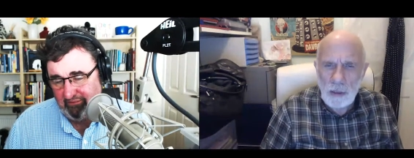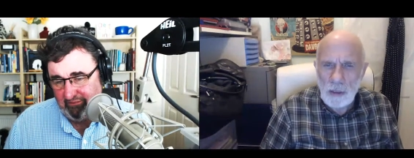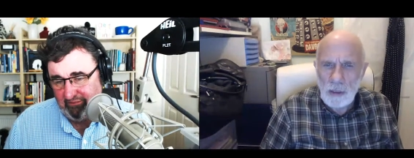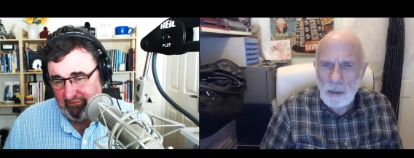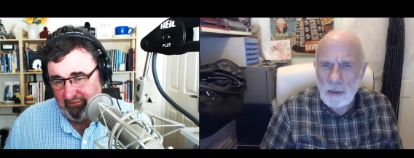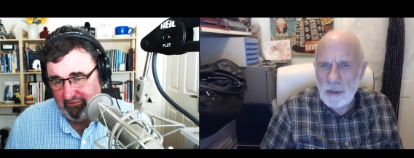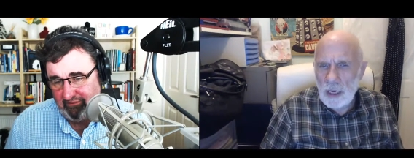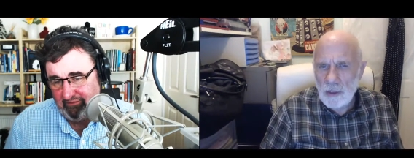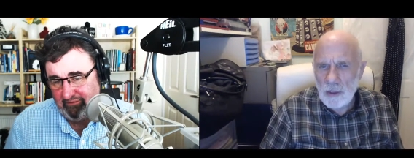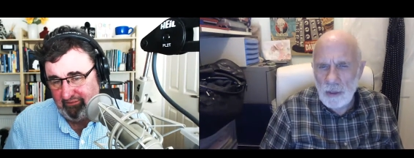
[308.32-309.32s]
Speaker 1: is
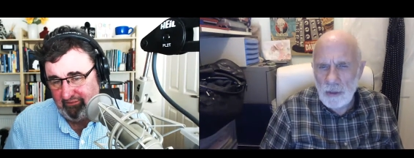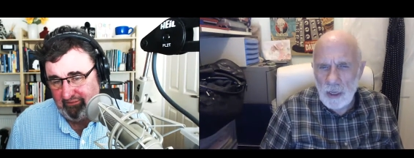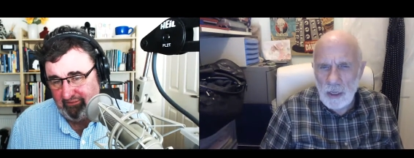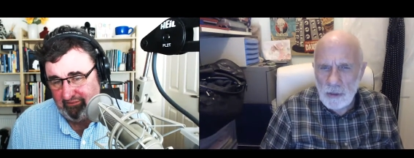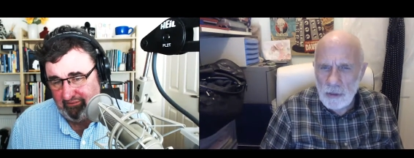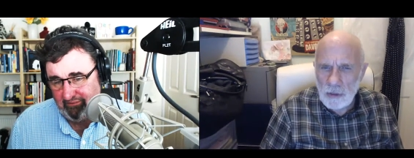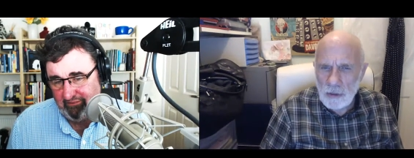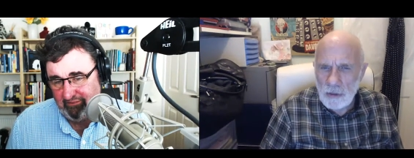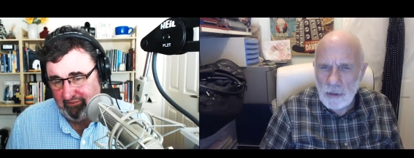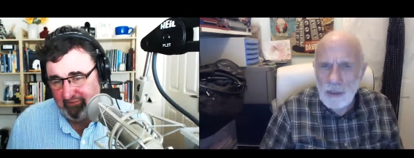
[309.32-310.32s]

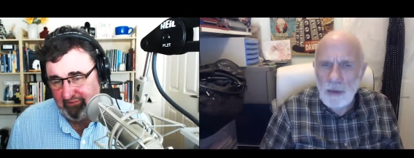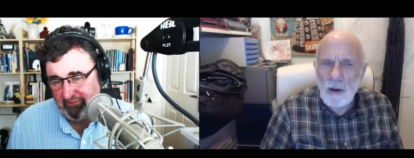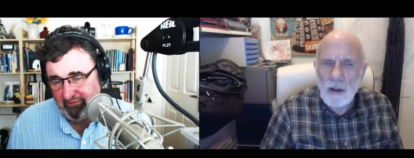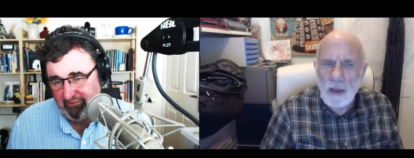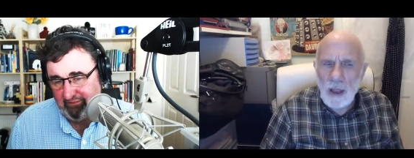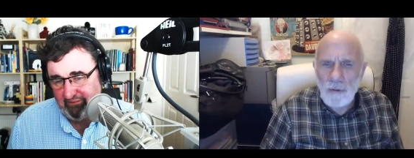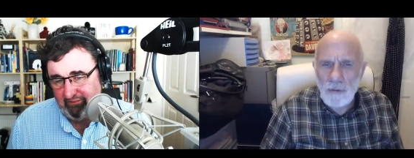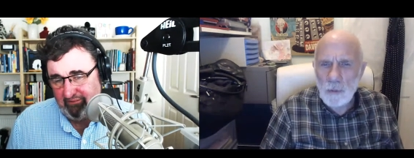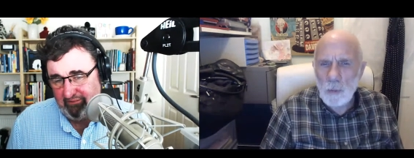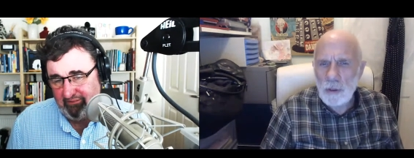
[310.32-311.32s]
actualization to live our life as
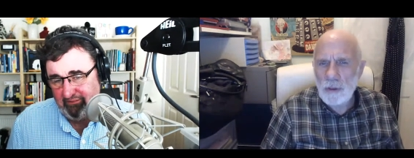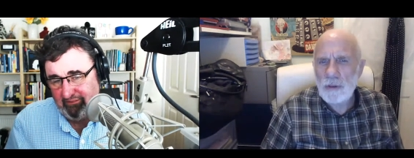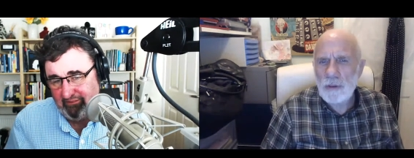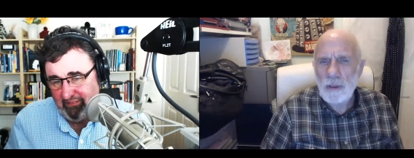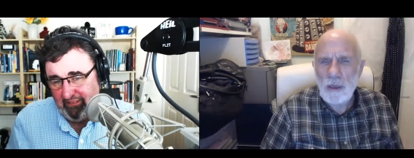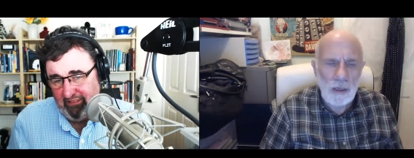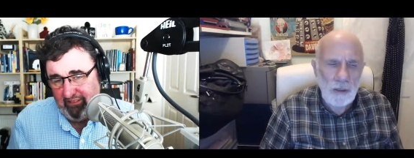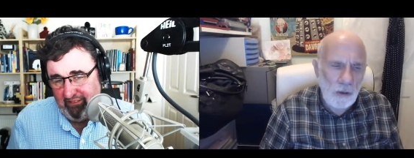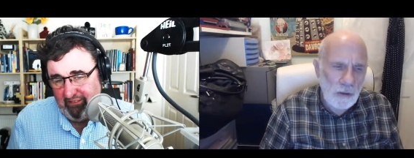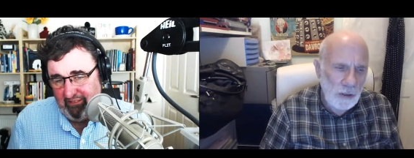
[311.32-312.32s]
winners and
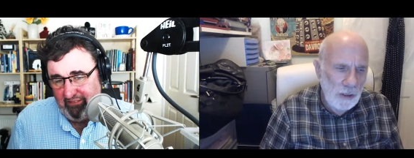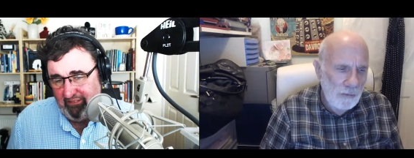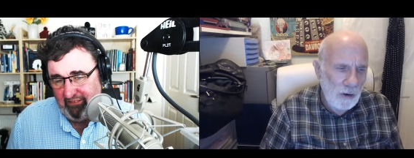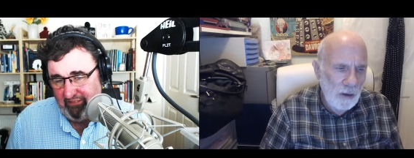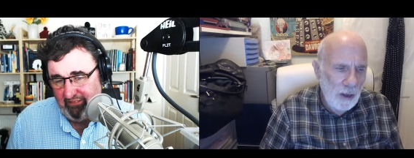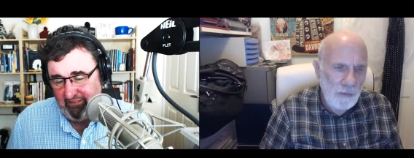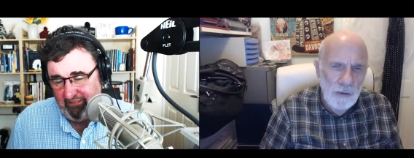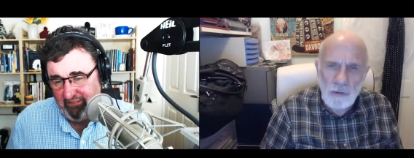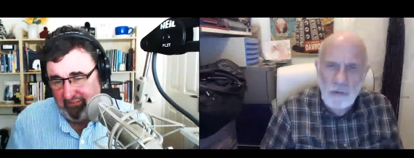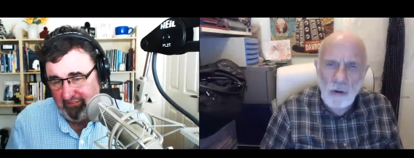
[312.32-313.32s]
not to live our life
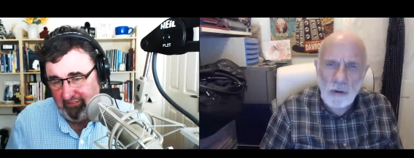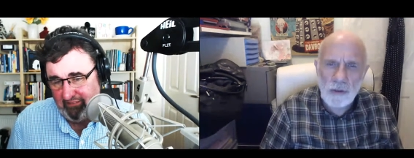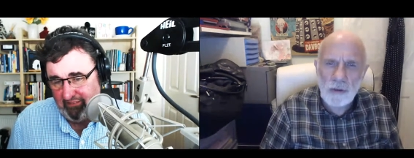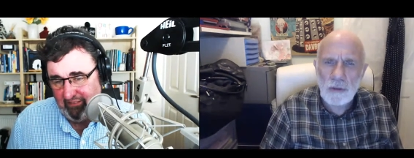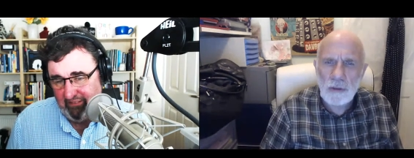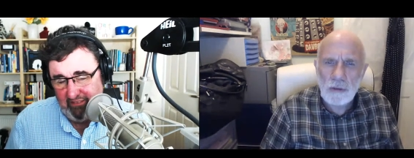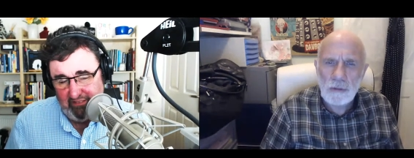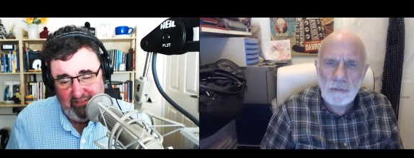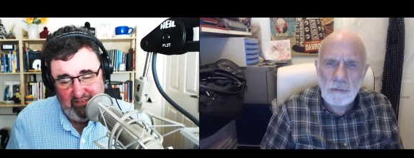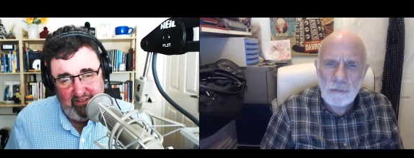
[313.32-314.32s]
as frogs.
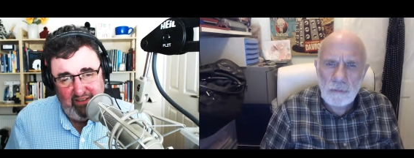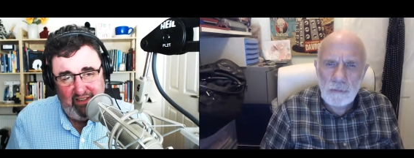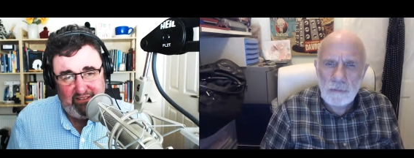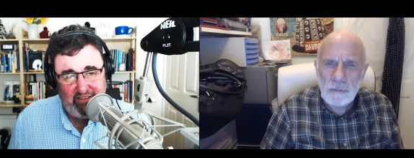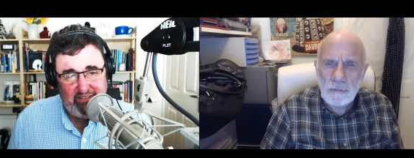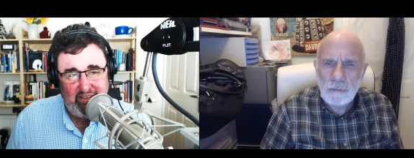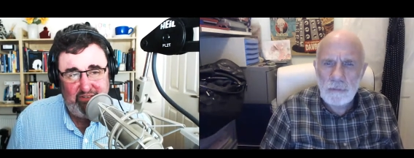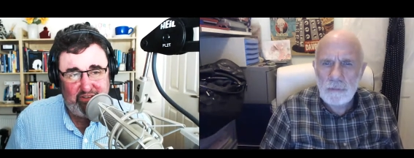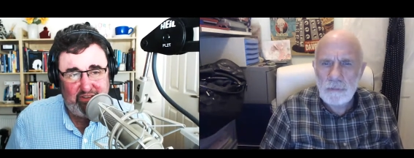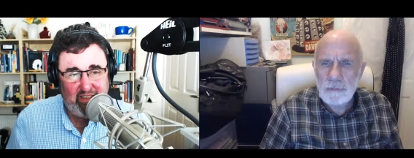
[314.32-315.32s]
Speaker 2: Yeah, it's, it's an
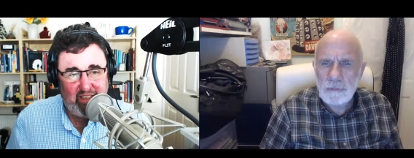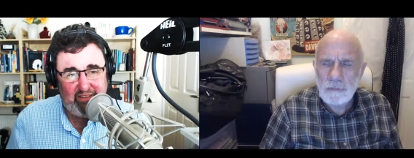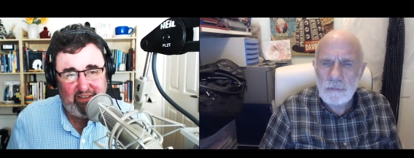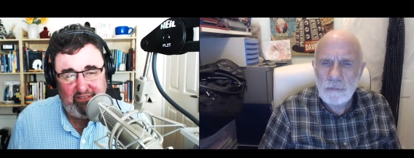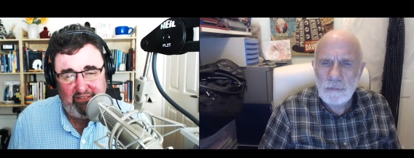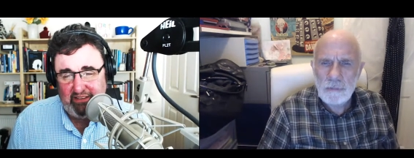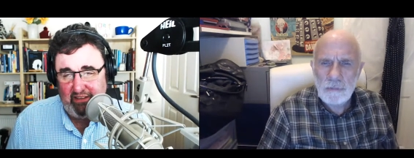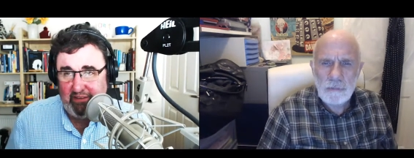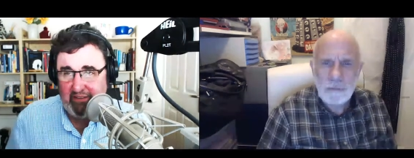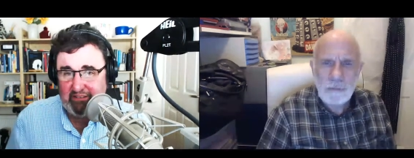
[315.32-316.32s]
interesting idea, isn't it?
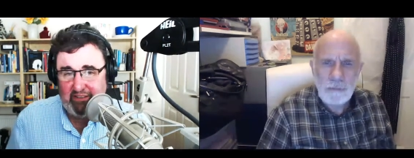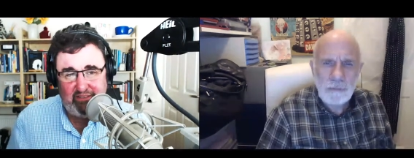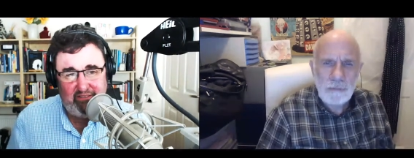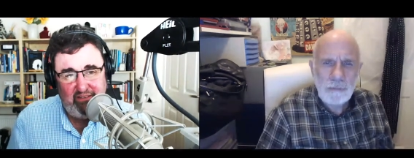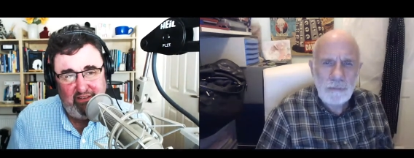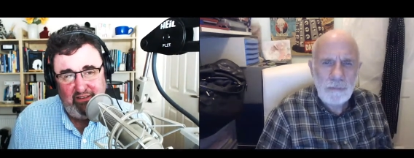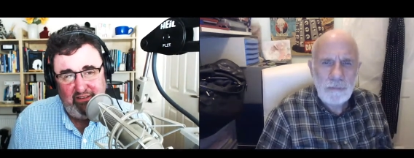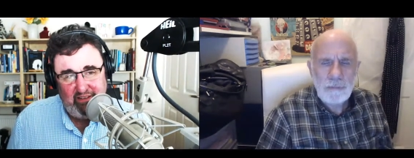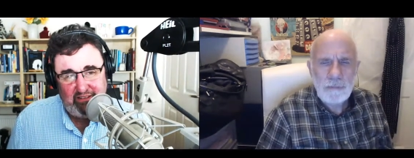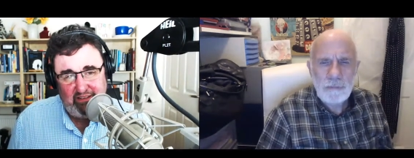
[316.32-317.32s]
Because that uh,
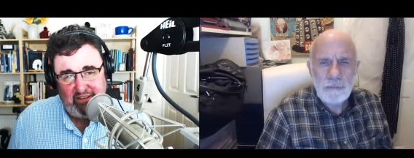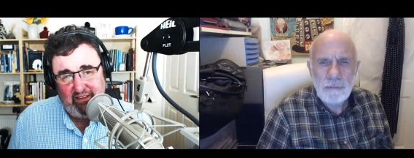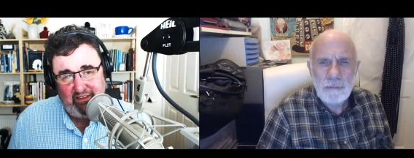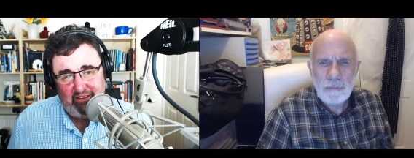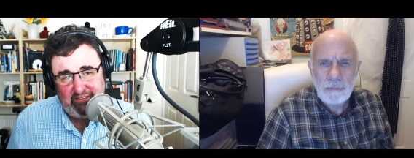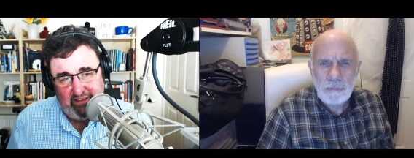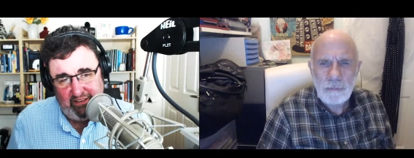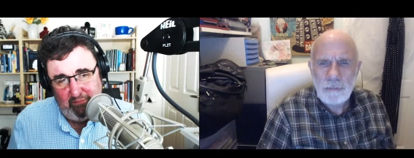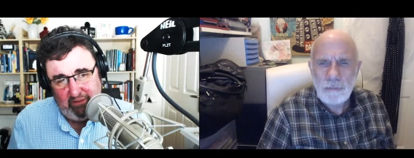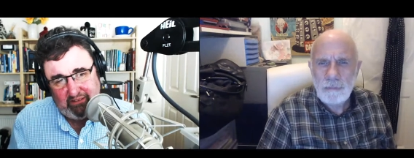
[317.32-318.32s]
there's a little link to
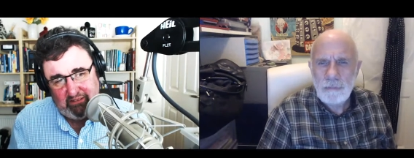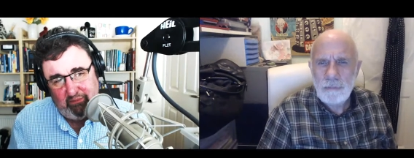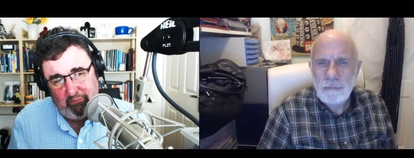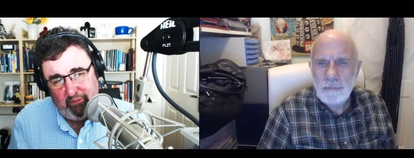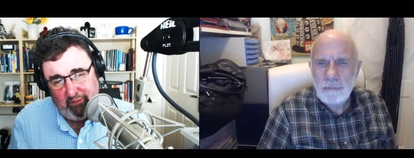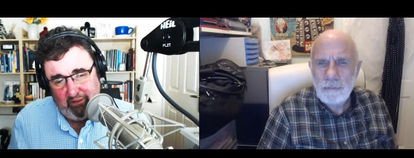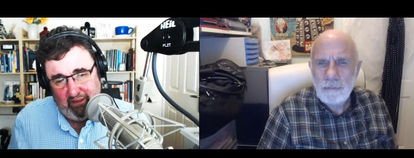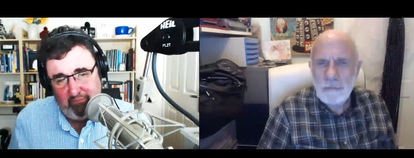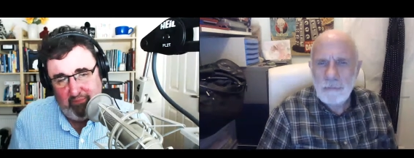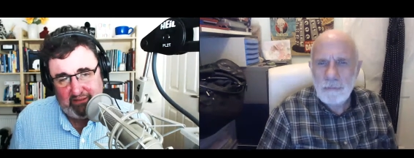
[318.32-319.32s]
humanism and people
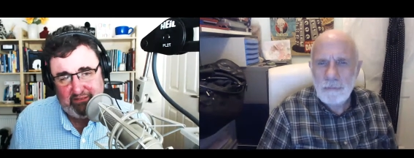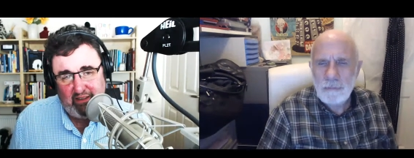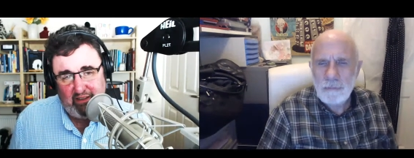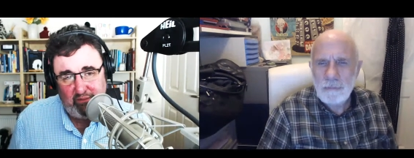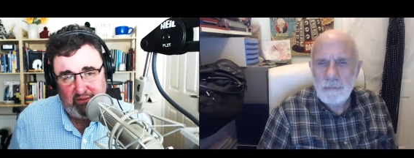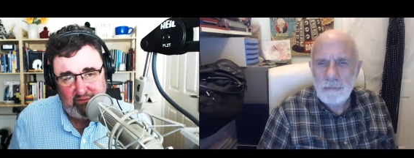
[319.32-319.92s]
like Maslow and